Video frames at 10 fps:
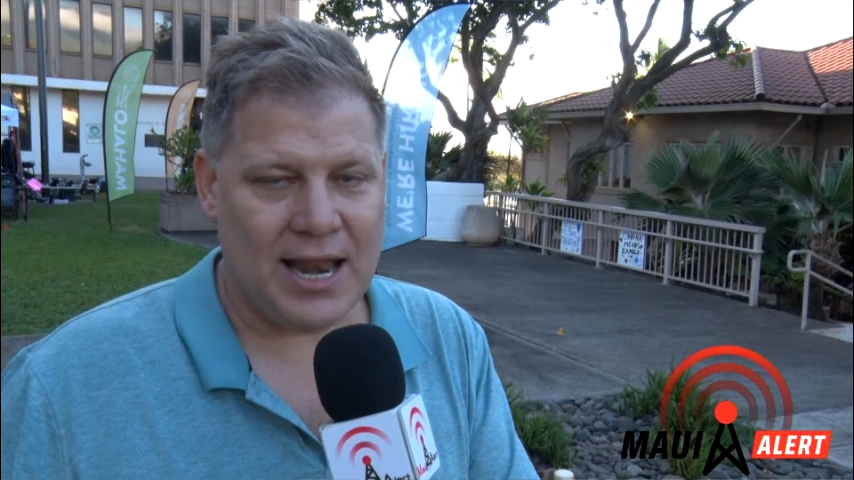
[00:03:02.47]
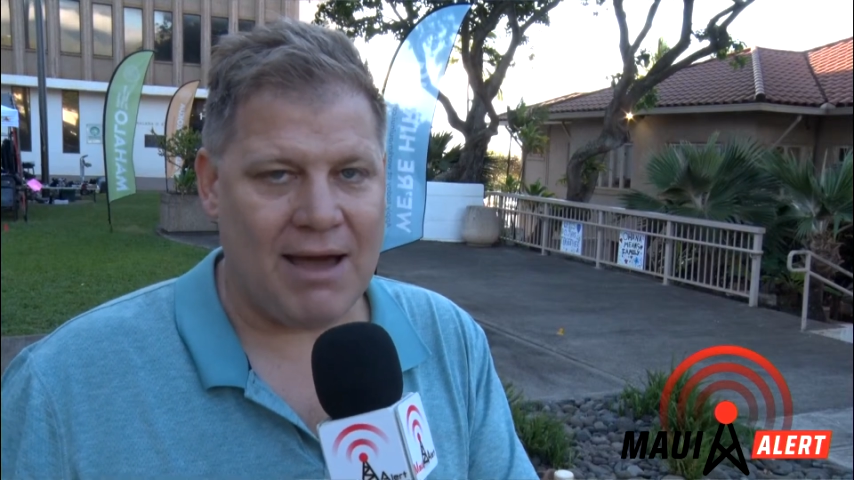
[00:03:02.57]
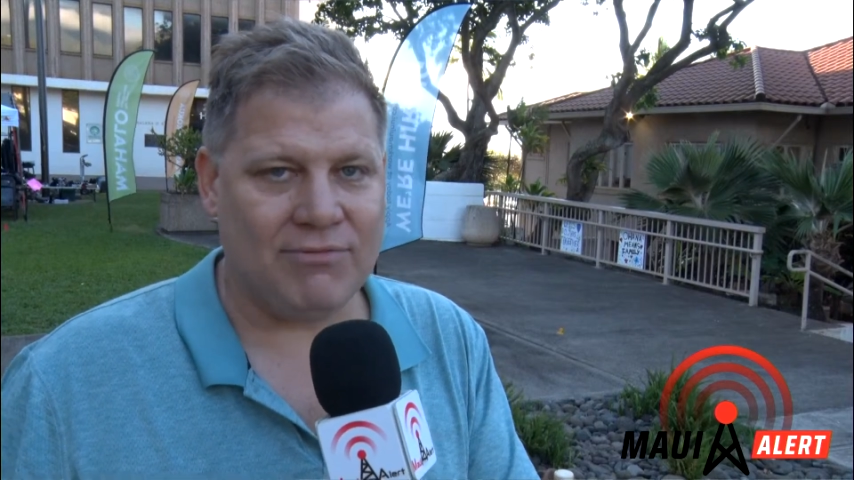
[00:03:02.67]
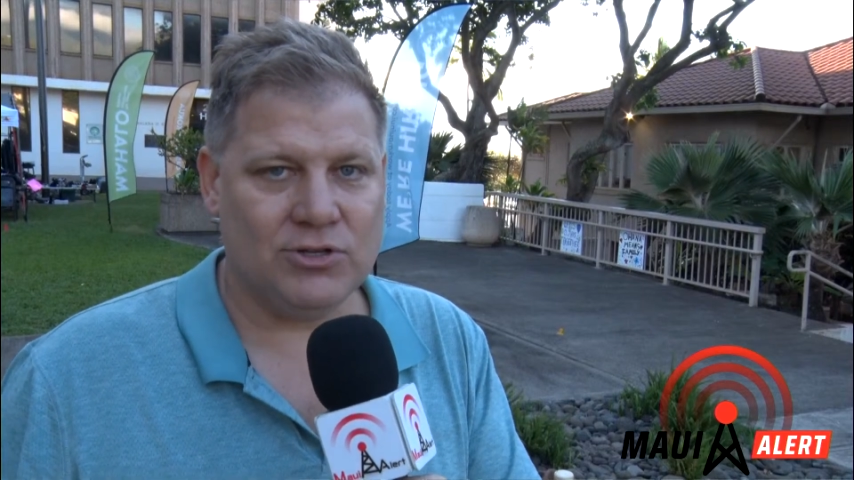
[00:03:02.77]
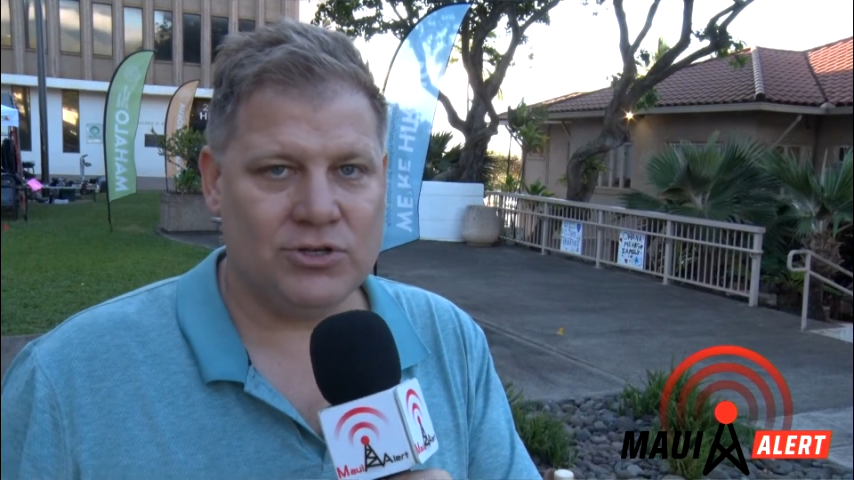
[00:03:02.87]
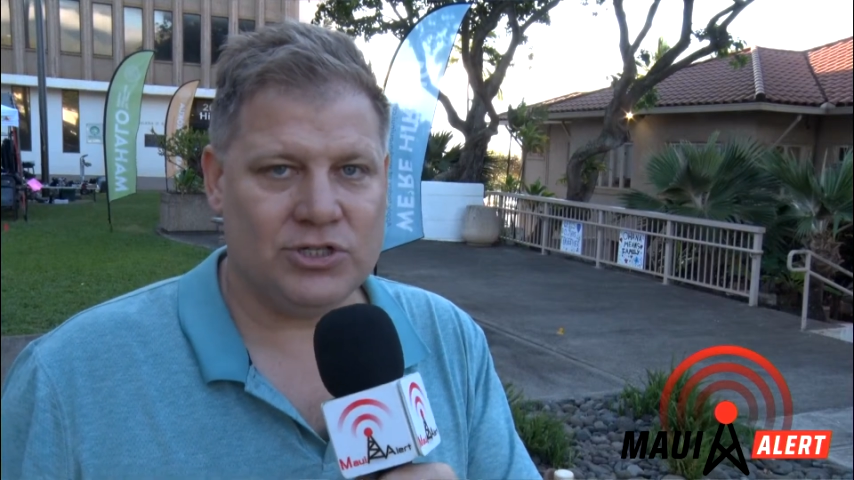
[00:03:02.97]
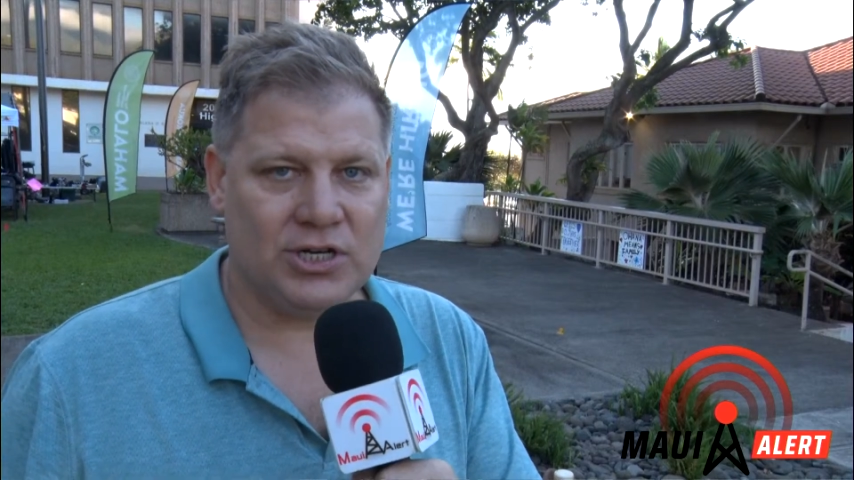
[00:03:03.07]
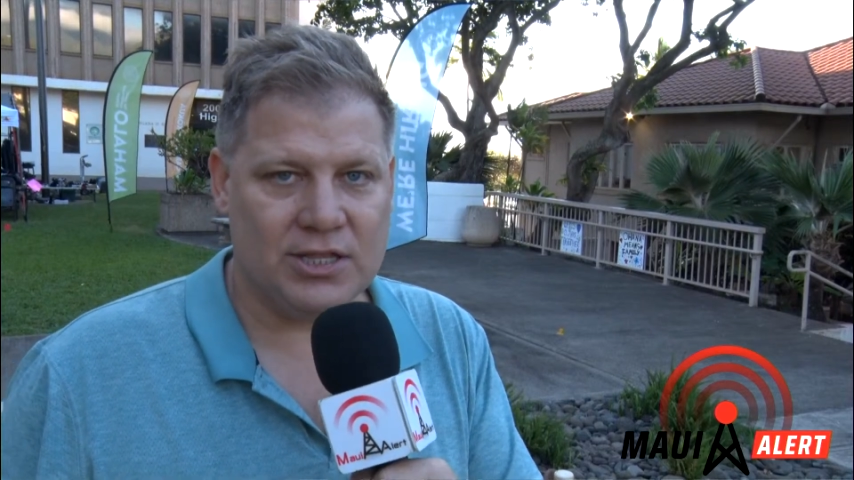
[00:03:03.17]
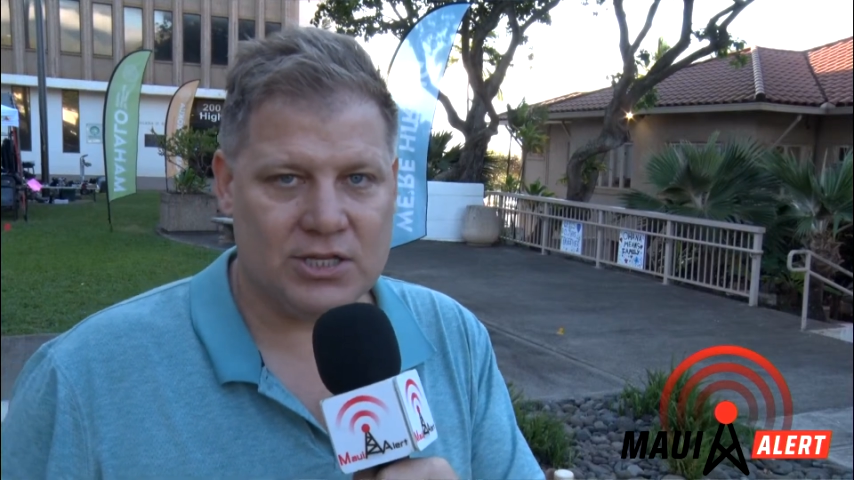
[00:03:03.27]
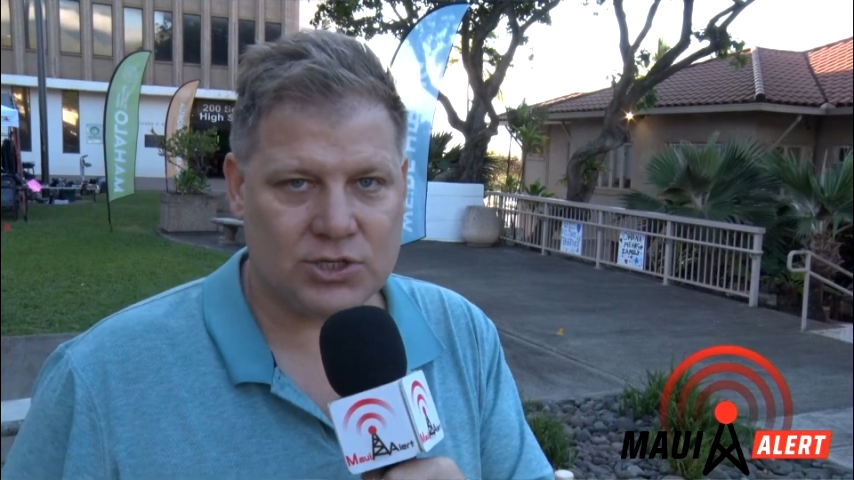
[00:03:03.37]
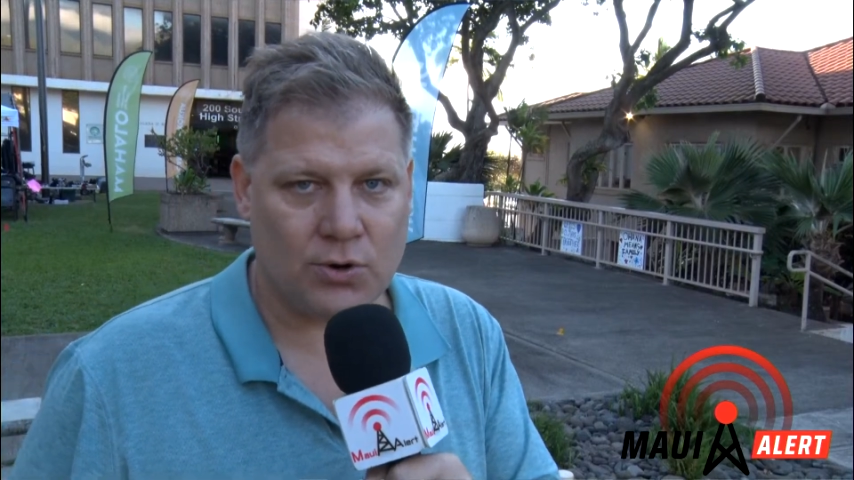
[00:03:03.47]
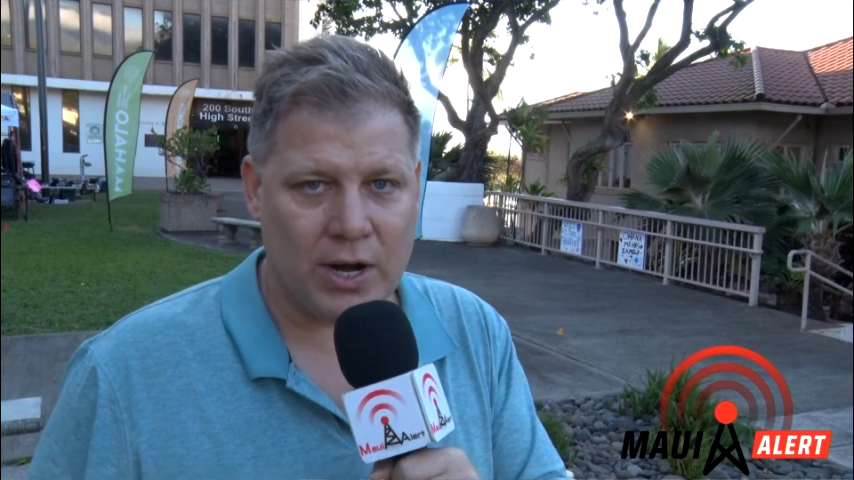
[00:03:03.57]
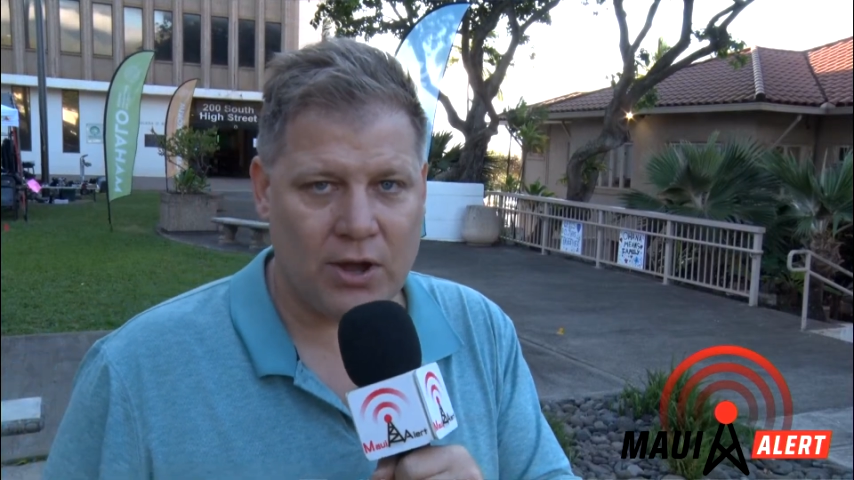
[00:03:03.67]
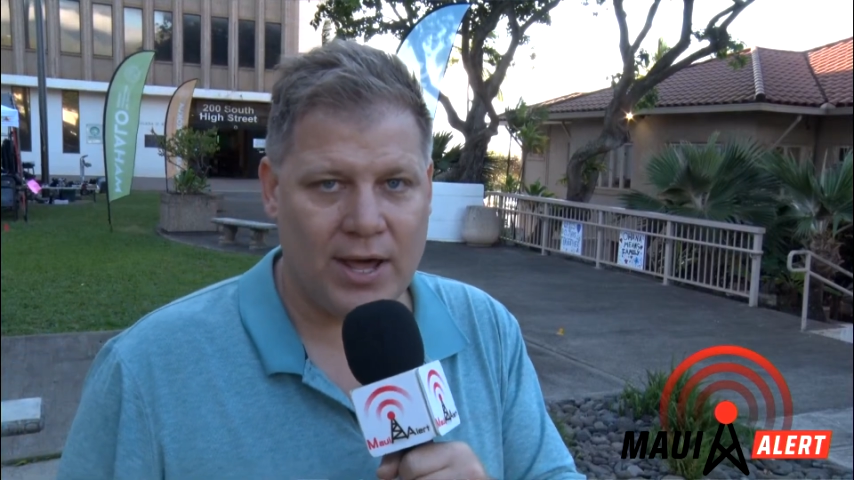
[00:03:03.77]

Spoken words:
an evolution in the story.